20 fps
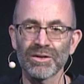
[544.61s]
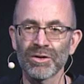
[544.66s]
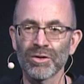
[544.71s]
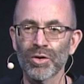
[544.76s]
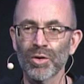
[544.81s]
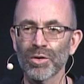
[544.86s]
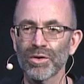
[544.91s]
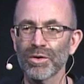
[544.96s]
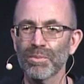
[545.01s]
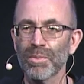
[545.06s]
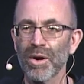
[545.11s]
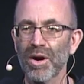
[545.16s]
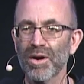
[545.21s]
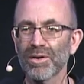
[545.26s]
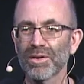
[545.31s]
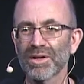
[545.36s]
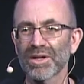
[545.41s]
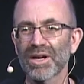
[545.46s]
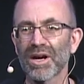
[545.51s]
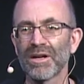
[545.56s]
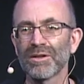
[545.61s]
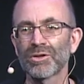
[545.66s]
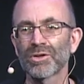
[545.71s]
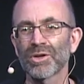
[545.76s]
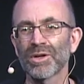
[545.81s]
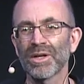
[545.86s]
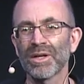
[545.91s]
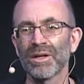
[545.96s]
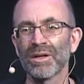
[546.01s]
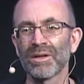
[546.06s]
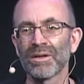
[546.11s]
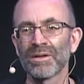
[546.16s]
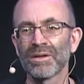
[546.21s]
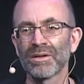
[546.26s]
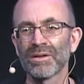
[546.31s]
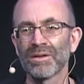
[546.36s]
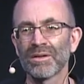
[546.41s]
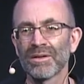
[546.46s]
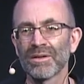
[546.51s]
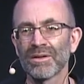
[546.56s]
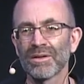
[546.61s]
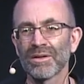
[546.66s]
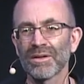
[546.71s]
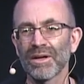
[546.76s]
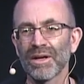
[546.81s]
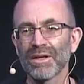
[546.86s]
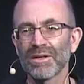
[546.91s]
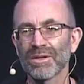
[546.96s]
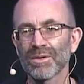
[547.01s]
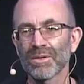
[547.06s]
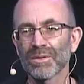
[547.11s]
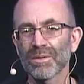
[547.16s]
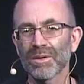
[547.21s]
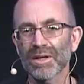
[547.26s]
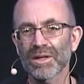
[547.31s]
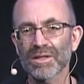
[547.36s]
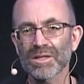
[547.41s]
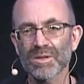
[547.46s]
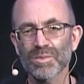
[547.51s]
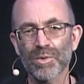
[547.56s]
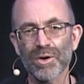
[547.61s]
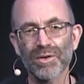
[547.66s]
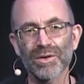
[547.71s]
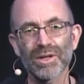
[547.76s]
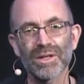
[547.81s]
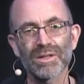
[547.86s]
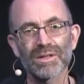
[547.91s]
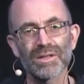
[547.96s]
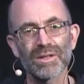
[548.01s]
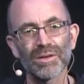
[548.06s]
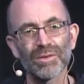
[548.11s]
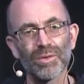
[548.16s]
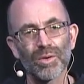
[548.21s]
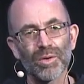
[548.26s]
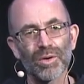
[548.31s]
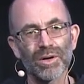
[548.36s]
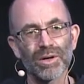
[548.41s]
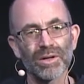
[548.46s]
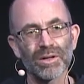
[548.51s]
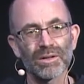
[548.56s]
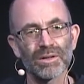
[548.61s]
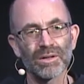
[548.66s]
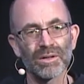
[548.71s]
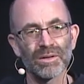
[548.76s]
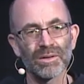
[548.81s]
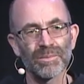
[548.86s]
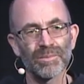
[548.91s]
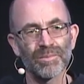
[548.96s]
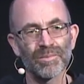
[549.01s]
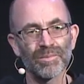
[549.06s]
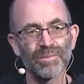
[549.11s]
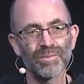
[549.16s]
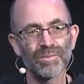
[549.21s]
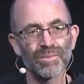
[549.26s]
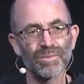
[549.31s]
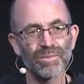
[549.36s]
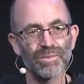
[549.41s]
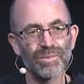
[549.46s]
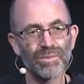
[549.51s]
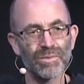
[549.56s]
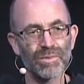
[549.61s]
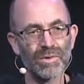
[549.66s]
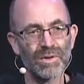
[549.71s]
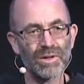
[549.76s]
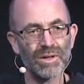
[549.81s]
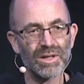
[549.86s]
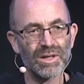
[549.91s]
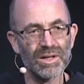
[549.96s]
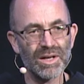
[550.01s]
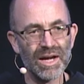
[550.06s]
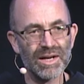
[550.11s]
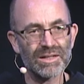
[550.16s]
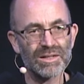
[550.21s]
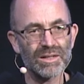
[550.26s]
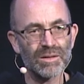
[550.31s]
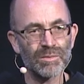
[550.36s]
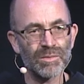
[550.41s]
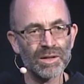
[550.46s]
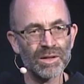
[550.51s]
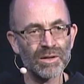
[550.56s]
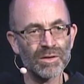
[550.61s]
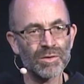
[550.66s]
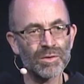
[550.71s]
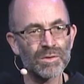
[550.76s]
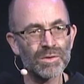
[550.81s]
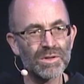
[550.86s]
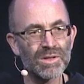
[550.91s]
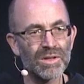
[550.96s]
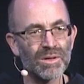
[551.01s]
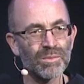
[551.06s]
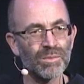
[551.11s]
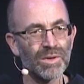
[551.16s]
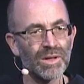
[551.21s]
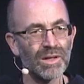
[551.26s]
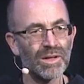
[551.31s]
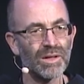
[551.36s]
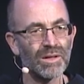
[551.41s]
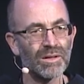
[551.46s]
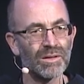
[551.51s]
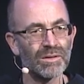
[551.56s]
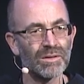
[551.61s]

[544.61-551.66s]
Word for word: the northern part of the country, and to experience the Lord connecting me, using me,